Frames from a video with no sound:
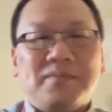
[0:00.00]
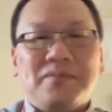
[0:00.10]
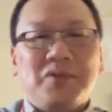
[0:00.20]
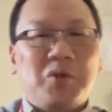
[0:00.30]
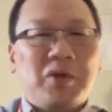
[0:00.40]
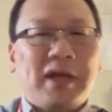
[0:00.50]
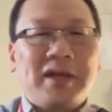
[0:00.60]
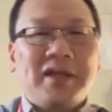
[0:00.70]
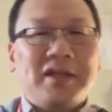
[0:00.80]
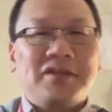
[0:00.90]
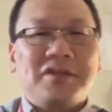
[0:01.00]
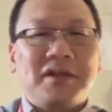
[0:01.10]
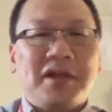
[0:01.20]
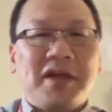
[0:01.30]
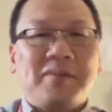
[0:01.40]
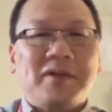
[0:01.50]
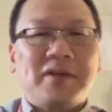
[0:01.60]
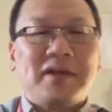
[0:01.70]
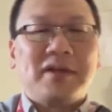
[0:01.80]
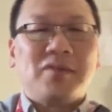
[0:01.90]
newer ideas in games. So I
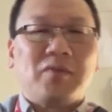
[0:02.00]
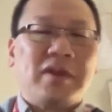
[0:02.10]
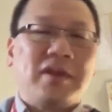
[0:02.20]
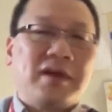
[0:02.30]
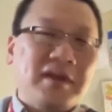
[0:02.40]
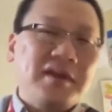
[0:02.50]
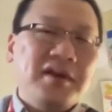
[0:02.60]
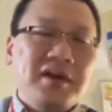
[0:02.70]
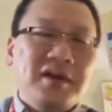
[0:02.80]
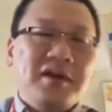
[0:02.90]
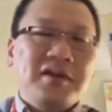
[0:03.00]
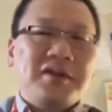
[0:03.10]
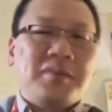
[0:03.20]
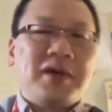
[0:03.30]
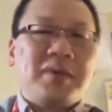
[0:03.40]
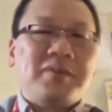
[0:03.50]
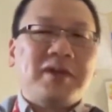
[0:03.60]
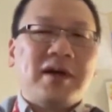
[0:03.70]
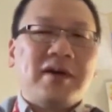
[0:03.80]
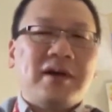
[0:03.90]
think that's one thing that sometimes
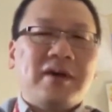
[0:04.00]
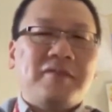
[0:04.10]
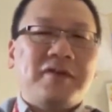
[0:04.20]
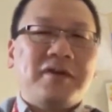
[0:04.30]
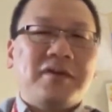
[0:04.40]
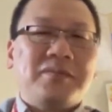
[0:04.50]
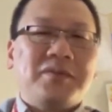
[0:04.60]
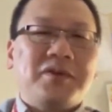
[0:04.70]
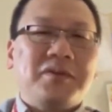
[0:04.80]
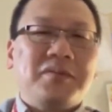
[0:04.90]
I feel could